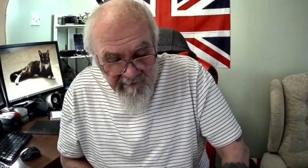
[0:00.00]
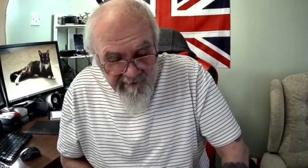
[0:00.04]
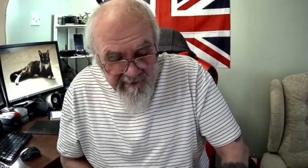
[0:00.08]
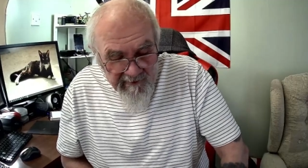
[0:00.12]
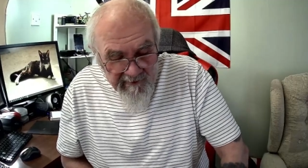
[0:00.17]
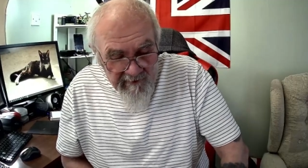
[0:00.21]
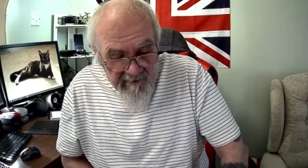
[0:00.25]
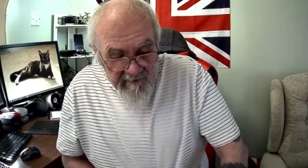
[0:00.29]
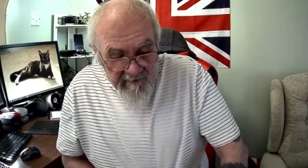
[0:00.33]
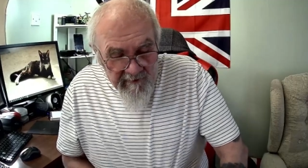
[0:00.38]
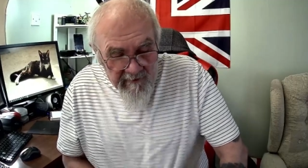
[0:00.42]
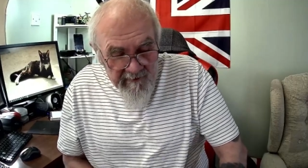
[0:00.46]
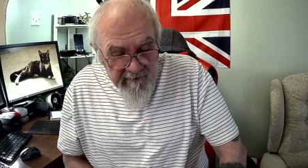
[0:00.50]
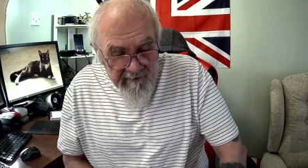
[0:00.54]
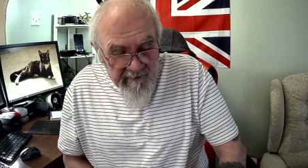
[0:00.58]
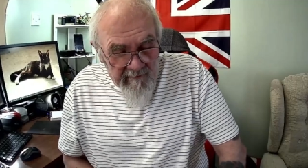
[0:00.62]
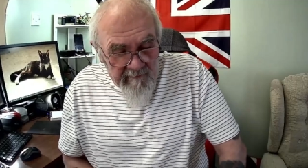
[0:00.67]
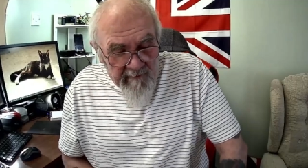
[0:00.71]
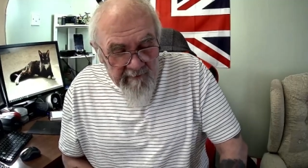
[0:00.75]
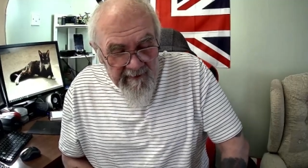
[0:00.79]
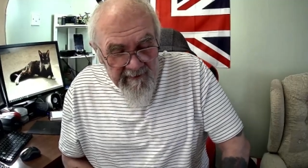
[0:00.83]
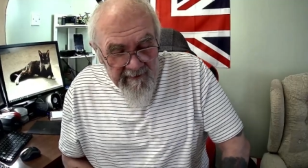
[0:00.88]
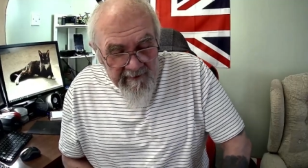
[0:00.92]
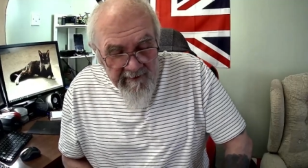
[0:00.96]
I've got to go
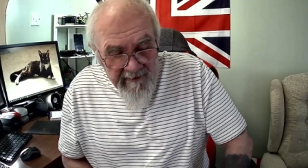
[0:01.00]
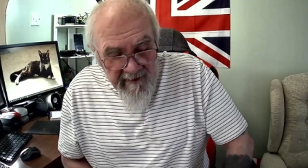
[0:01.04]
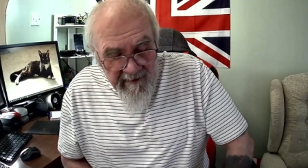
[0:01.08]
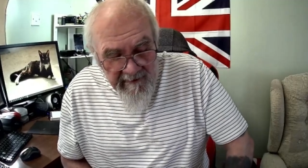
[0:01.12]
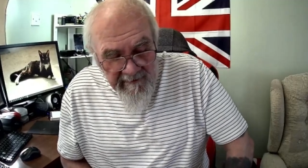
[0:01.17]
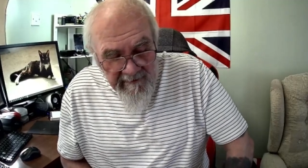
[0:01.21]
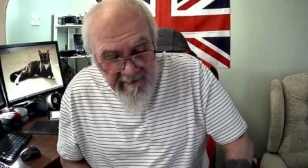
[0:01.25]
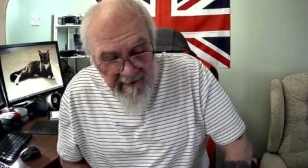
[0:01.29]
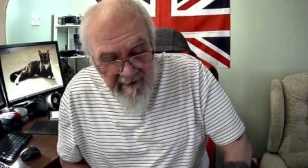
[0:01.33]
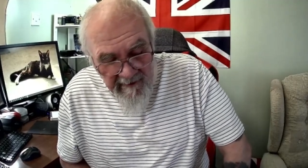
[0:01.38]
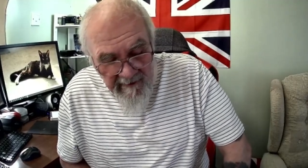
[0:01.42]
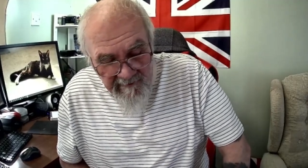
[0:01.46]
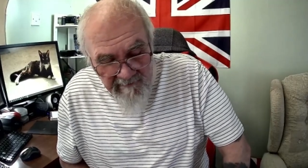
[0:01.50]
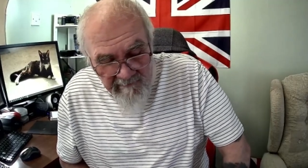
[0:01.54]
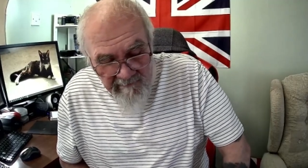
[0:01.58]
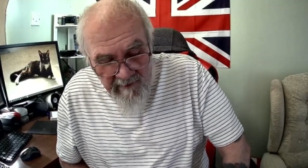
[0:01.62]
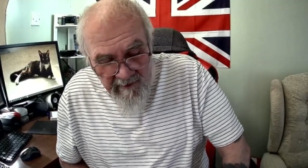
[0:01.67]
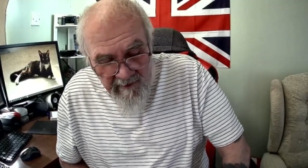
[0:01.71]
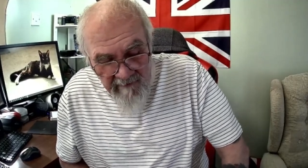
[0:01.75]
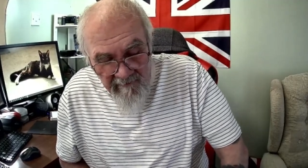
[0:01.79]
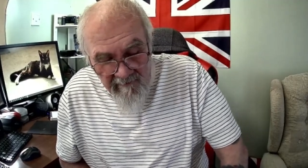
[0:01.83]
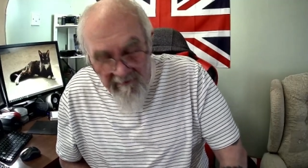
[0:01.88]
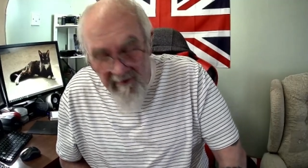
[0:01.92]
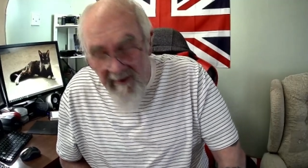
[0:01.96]
back again next
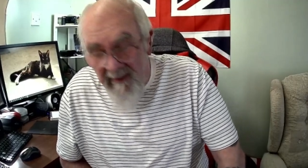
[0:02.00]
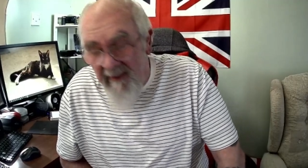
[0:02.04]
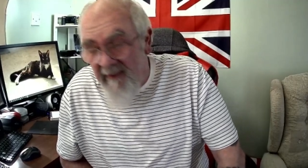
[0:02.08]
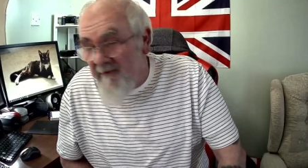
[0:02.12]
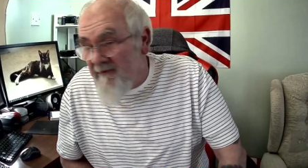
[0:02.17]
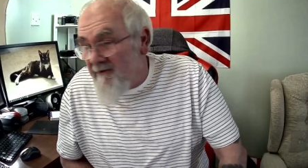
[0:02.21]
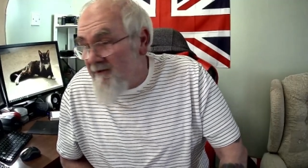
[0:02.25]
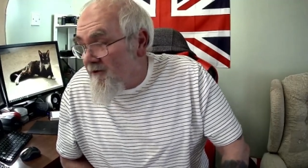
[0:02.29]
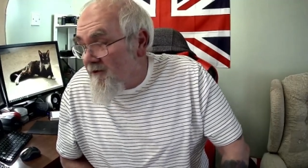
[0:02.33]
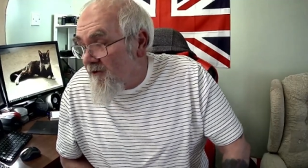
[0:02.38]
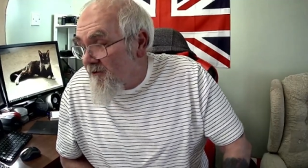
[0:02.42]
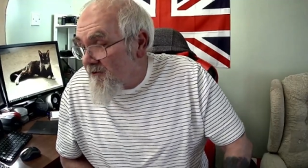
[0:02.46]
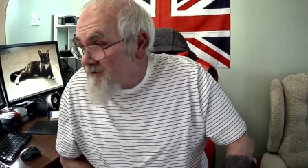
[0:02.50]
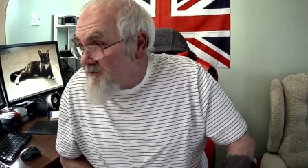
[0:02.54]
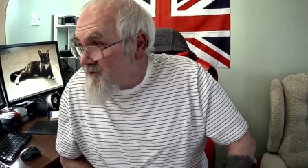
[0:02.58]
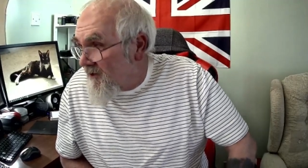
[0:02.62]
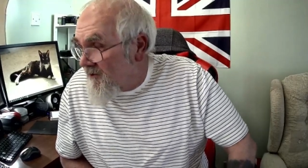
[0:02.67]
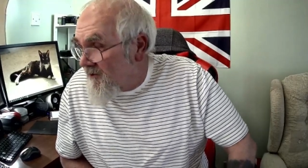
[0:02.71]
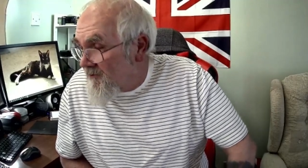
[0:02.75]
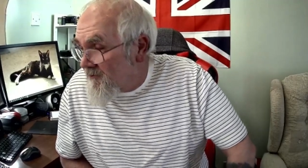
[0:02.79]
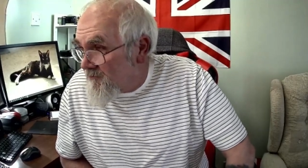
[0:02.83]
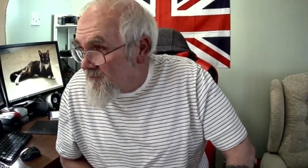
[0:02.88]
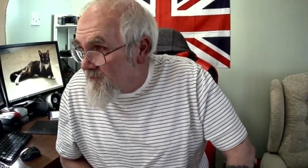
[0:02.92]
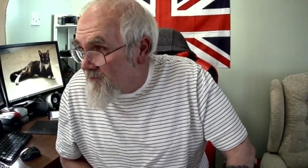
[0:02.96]
month and
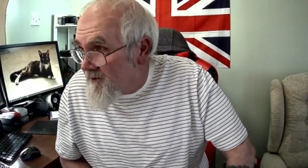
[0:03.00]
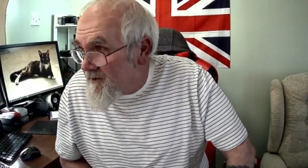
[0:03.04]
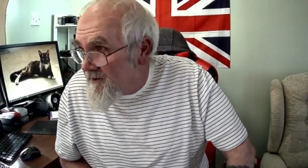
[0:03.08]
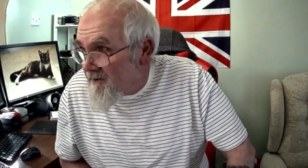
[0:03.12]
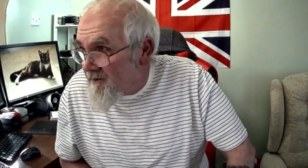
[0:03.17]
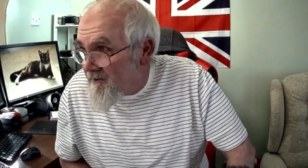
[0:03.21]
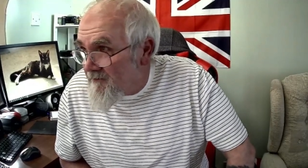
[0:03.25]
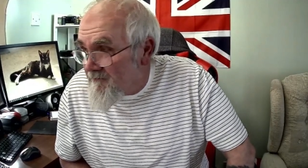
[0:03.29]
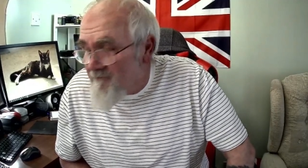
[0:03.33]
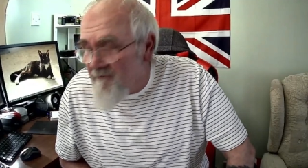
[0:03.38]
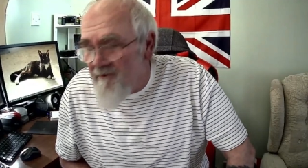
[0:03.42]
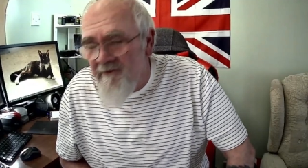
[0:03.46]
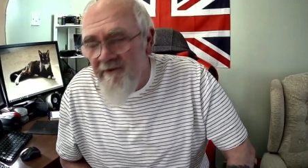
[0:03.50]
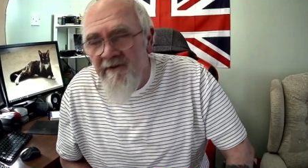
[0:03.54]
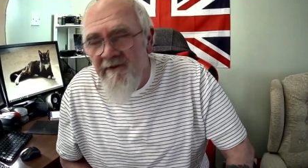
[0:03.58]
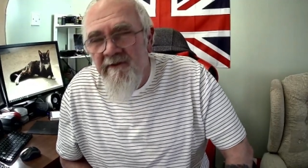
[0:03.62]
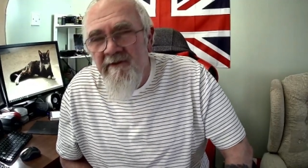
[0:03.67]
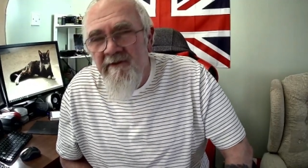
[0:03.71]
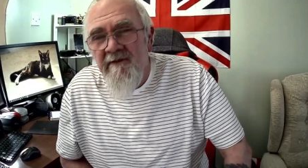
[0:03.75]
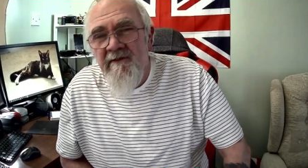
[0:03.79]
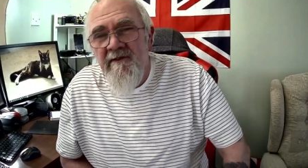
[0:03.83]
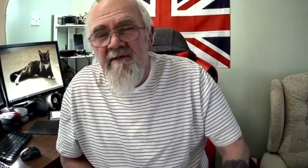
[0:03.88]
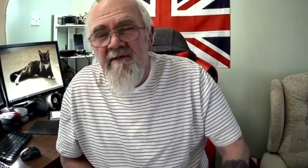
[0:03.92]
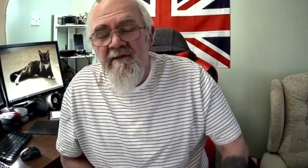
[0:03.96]
October and
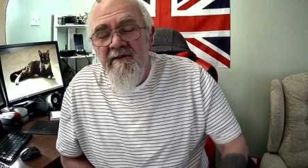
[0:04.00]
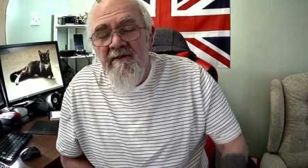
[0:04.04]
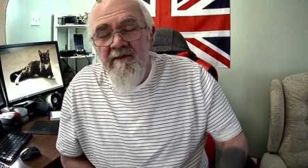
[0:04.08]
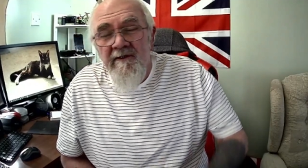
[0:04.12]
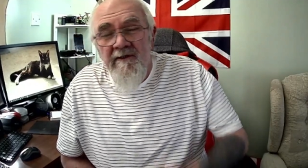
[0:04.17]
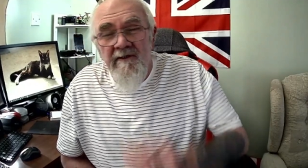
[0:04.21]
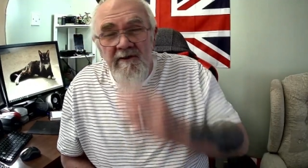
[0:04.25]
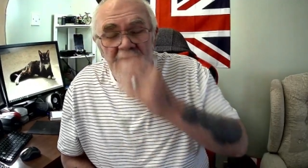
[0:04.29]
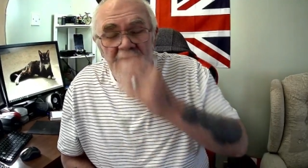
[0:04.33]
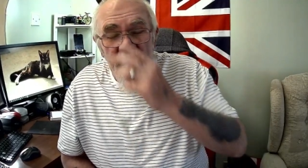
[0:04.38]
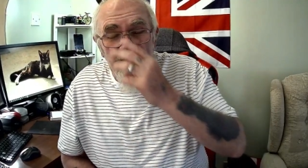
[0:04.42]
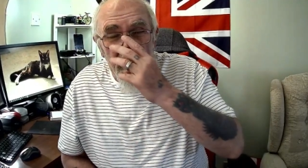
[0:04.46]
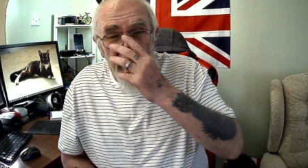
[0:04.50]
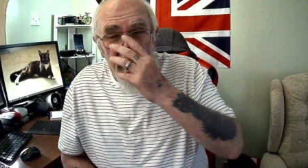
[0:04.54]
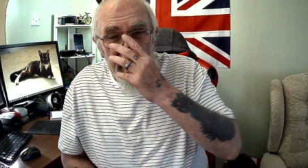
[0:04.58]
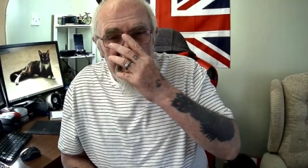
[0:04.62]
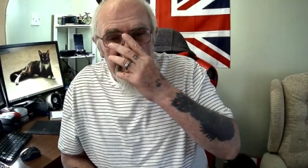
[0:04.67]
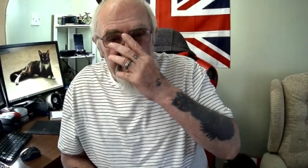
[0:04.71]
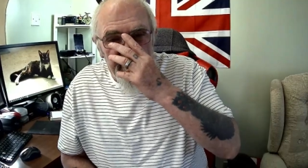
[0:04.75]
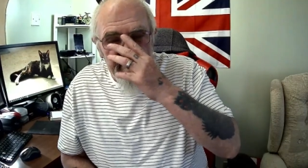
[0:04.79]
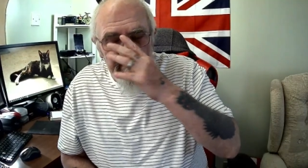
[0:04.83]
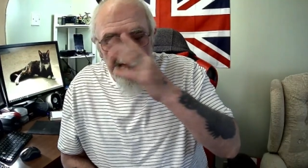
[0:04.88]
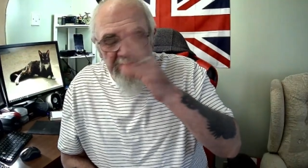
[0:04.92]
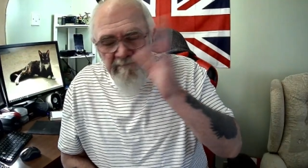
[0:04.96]
what
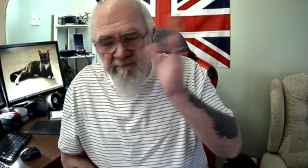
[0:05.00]
have you.